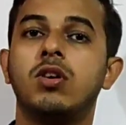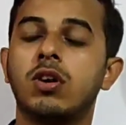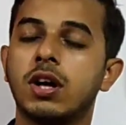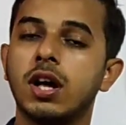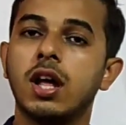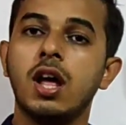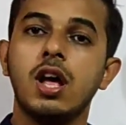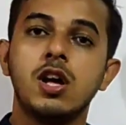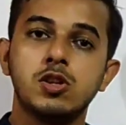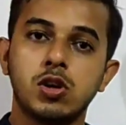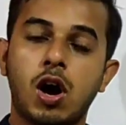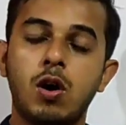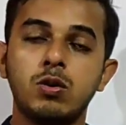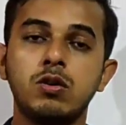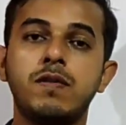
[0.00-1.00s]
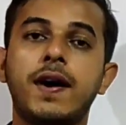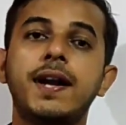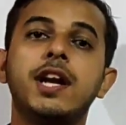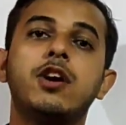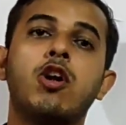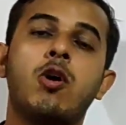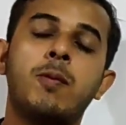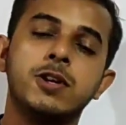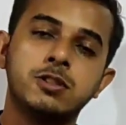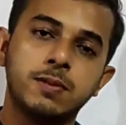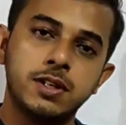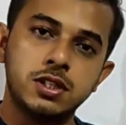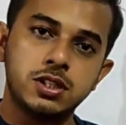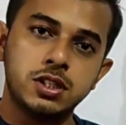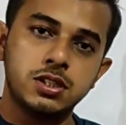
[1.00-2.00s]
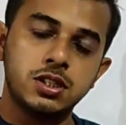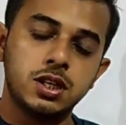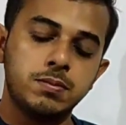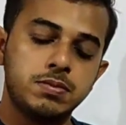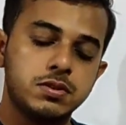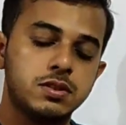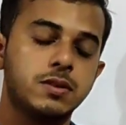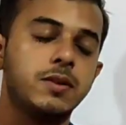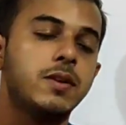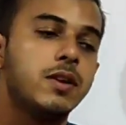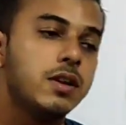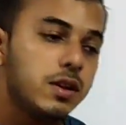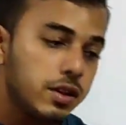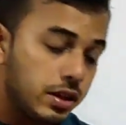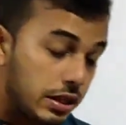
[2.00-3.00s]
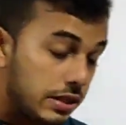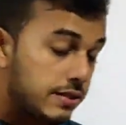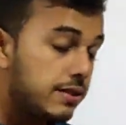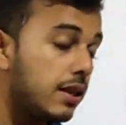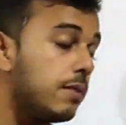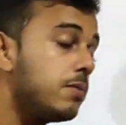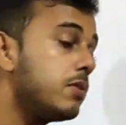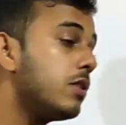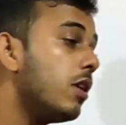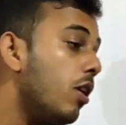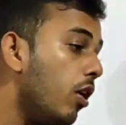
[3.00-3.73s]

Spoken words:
Okay, so how to find out how much money he saves?